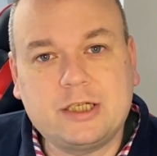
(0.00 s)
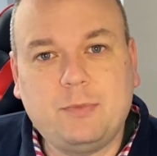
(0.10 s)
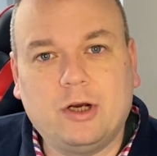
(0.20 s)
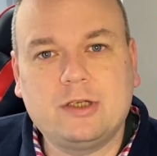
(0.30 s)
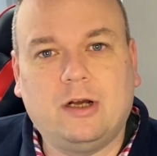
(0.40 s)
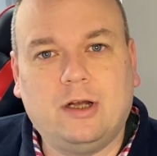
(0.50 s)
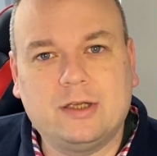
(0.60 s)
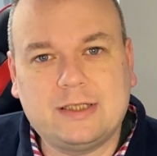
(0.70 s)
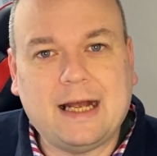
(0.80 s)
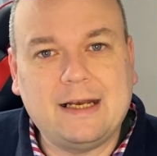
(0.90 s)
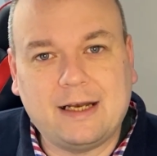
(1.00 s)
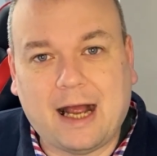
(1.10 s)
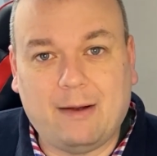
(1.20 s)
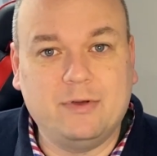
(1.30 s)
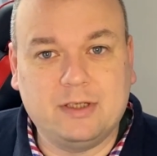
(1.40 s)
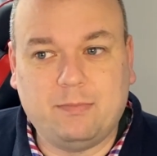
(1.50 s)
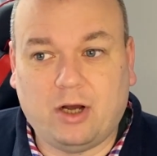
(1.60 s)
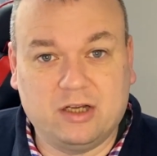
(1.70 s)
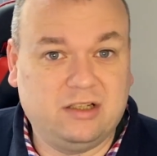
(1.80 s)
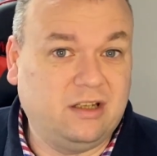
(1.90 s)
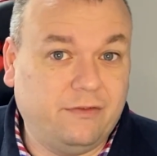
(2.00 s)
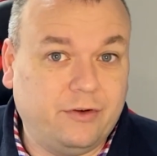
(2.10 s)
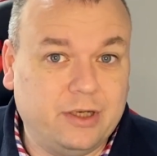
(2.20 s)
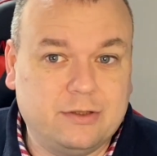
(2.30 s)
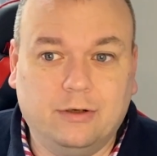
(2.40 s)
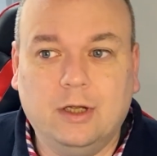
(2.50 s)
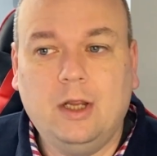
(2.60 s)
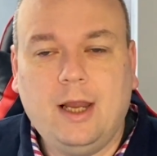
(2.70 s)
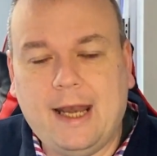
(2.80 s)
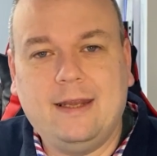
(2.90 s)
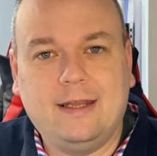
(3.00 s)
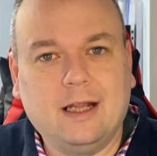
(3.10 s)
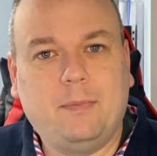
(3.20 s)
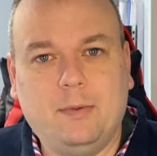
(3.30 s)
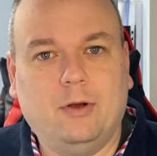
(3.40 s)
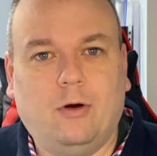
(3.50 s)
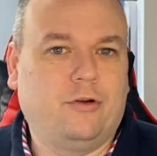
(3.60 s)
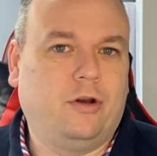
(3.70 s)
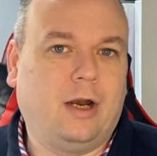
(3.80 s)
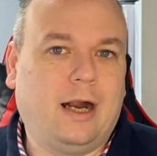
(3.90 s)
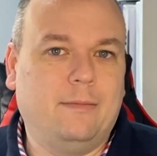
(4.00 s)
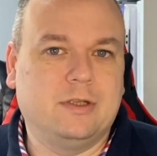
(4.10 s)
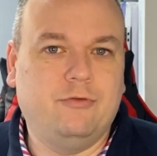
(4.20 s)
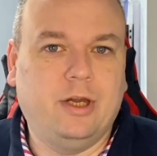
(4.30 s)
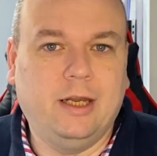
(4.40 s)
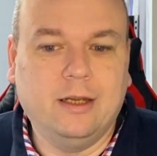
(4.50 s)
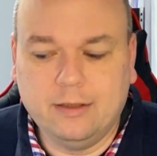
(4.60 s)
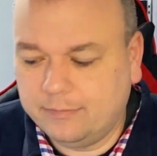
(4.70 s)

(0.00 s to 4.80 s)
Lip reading: blocks are standard Amazon parcel delivery. So anything that people are ordering on Amazon really.